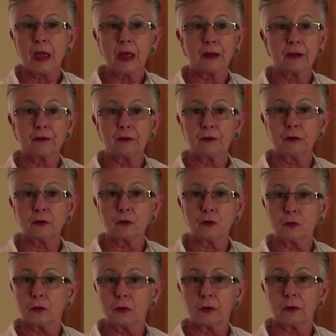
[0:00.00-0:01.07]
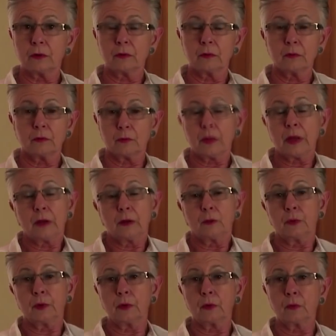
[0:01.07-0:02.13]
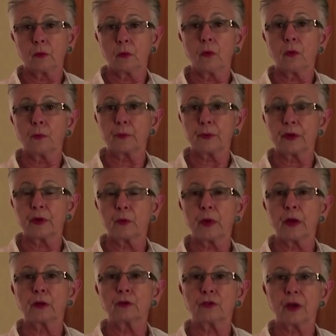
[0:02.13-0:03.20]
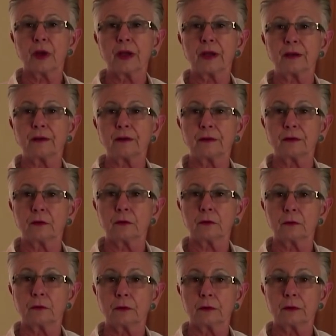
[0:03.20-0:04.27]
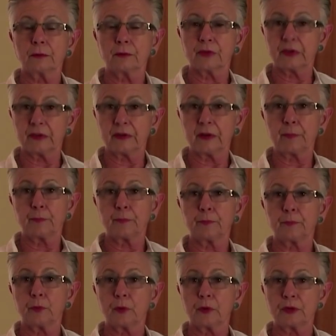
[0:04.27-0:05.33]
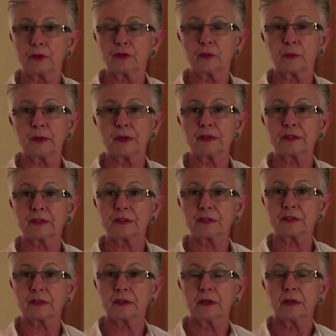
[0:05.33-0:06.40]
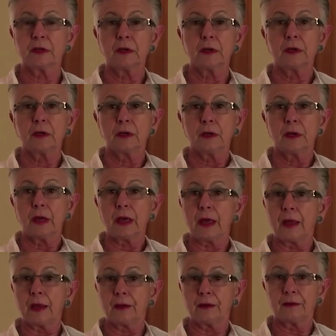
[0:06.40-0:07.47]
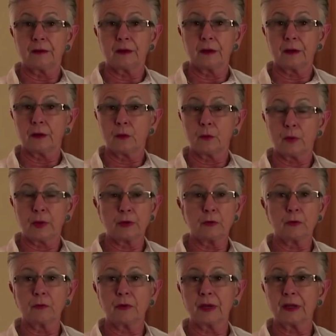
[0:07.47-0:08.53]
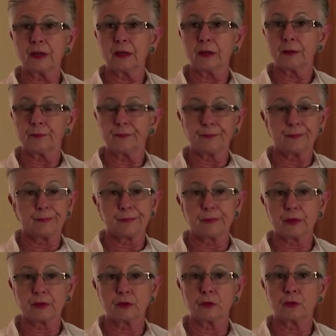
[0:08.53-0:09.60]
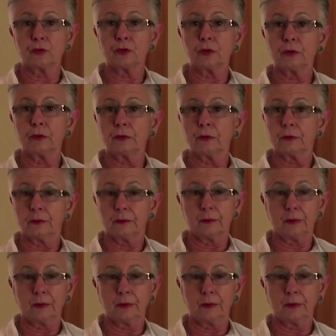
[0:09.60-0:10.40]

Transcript: and you're, well, we're all pretty well trained. You set up your instruments, and uh, when you're ready, the surgeon,